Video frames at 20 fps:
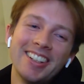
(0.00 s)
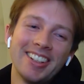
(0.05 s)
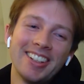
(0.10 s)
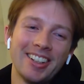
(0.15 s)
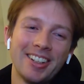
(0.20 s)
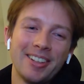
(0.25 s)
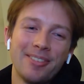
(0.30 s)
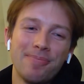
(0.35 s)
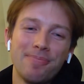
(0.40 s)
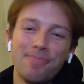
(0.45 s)
I
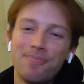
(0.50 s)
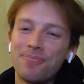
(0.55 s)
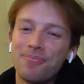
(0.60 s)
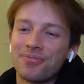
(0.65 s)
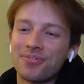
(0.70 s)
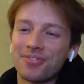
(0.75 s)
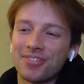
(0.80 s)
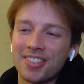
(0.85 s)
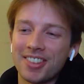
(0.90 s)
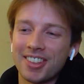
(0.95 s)

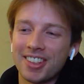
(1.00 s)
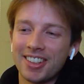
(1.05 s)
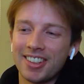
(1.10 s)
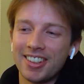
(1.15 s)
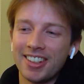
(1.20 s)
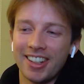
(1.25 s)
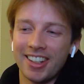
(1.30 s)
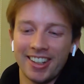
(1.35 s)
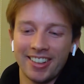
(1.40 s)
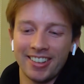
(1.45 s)

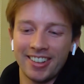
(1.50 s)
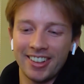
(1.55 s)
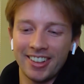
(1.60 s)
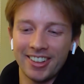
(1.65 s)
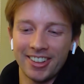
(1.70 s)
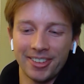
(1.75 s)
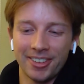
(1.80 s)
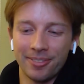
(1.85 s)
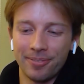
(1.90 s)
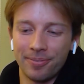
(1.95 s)

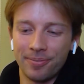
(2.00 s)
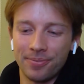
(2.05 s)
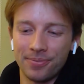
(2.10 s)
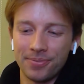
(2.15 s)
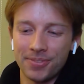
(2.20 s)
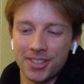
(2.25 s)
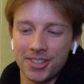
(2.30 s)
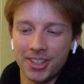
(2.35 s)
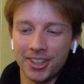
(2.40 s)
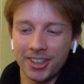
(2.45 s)
don't know.
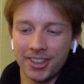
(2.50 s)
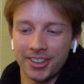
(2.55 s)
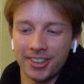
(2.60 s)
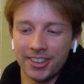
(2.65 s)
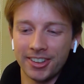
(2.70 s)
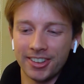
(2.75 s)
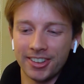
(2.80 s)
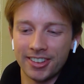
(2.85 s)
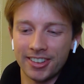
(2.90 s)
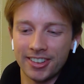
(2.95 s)

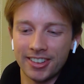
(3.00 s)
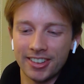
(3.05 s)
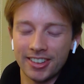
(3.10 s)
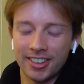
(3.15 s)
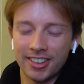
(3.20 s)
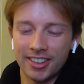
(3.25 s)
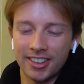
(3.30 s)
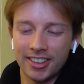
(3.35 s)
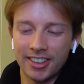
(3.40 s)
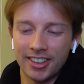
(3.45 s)
So
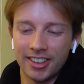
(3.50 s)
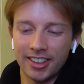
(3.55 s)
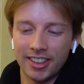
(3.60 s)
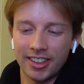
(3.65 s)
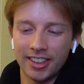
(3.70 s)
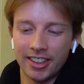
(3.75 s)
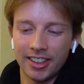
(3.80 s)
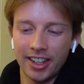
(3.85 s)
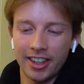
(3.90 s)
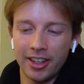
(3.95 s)

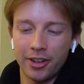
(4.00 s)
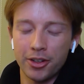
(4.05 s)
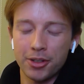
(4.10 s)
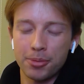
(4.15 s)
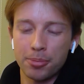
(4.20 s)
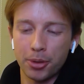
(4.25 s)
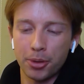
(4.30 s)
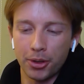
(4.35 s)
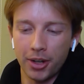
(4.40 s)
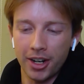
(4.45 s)
yeah, there
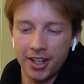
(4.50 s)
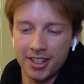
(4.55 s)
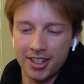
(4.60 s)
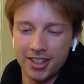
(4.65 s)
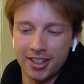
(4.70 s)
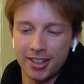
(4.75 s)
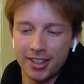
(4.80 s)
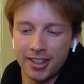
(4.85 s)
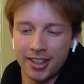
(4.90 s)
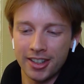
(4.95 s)
is
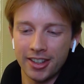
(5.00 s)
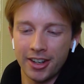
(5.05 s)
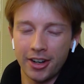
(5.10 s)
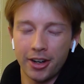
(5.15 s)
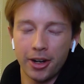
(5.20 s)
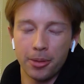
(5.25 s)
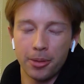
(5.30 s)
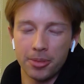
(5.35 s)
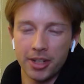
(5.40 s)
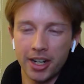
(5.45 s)
progression,
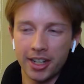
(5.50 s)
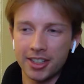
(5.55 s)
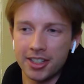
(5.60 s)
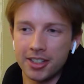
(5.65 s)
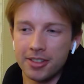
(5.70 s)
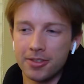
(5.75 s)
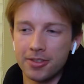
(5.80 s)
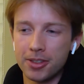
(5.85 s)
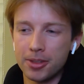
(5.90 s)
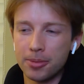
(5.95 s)
there are
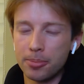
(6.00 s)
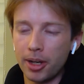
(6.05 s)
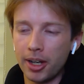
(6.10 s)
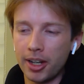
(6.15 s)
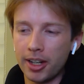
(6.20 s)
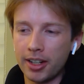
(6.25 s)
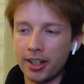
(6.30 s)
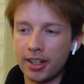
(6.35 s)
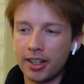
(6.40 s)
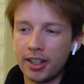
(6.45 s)
objectives,
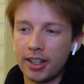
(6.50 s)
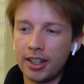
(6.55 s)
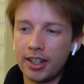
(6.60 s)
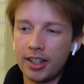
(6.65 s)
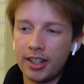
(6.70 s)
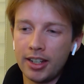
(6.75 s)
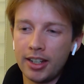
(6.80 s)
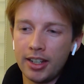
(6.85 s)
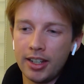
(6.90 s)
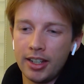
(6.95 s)
but
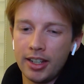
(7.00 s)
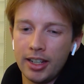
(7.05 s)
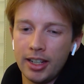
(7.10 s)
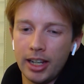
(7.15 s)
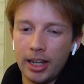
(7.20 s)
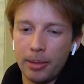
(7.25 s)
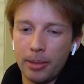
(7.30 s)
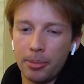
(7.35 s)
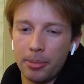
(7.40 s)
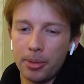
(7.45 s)

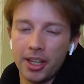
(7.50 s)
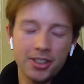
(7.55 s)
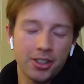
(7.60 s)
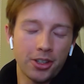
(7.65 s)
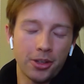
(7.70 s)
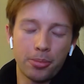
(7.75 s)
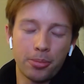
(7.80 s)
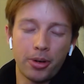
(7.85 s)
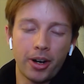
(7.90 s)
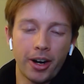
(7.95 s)
that's
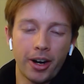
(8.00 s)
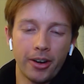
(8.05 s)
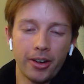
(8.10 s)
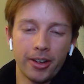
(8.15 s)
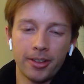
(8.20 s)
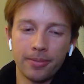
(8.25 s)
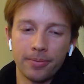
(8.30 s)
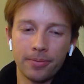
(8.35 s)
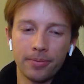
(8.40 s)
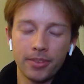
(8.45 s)
not the
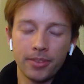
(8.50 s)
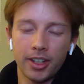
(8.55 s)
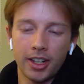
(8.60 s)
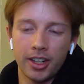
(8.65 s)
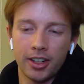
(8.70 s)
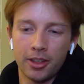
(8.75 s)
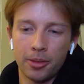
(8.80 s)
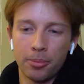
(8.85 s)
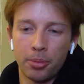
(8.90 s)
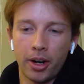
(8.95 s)
priority.
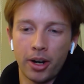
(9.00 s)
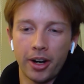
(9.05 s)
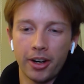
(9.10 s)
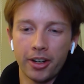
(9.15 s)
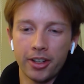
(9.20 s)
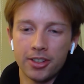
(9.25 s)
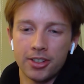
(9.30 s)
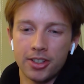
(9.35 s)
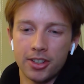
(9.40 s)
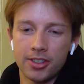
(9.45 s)
Yeah, the
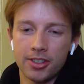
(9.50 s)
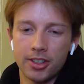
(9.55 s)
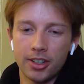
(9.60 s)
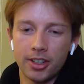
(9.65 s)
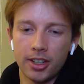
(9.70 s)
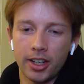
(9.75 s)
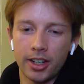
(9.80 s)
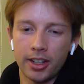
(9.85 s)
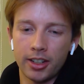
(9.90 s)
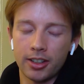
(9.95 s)
priority is just
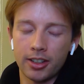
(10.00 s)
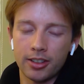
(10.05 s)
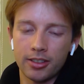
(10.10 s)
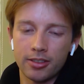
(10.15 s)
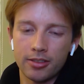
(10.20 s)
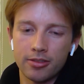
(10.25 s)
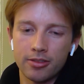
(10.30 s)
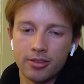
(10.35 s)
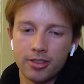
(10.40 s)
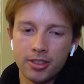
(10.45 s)
to like
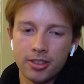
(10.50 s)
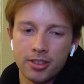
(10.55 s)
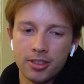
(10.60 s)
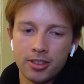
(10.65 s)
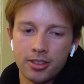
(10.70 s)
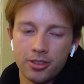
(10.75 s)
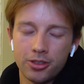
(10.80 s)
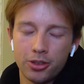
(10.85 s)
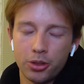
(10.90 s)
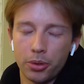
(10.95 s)

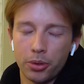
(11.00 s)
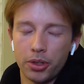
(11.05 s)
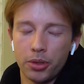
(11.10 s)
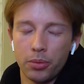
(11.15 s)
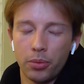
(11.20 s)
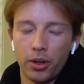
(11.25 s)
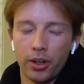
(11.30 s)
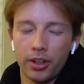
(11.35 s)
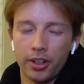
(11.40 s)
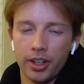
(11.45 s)
do what
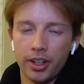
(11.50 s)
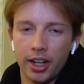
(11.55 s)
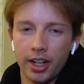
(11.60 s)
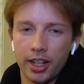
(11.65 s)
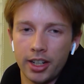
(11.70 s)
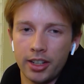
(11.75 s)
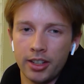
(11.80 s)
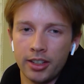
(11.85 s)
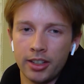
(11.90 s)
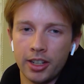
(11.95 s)
you want at
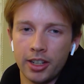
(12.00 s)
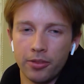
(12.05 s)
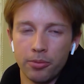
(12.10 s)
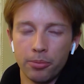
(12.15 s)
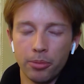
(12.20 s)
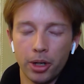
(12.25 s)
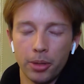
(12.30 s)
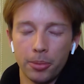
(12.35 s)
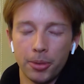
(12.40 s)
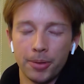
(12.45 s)
any
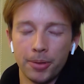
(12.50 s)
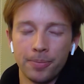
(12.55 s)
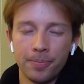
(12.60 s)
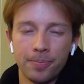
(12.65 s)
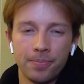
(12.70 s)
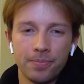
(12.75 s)
given moment.